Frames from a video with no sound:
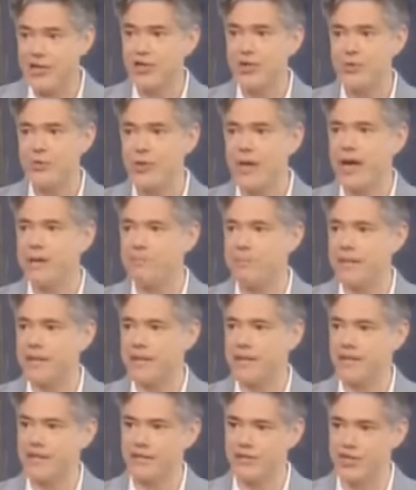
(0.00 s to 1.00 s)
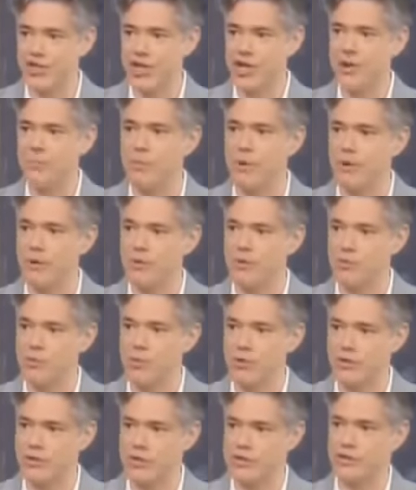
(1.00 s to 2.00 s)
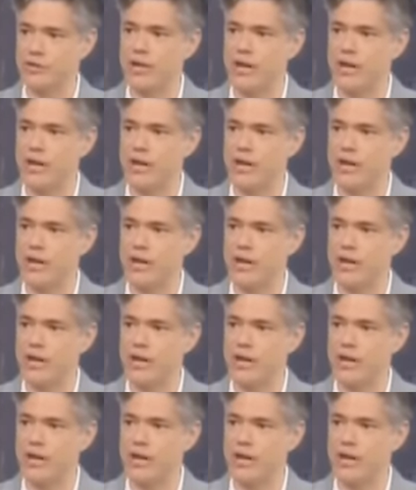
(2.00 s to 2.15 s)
They do that because GMOs were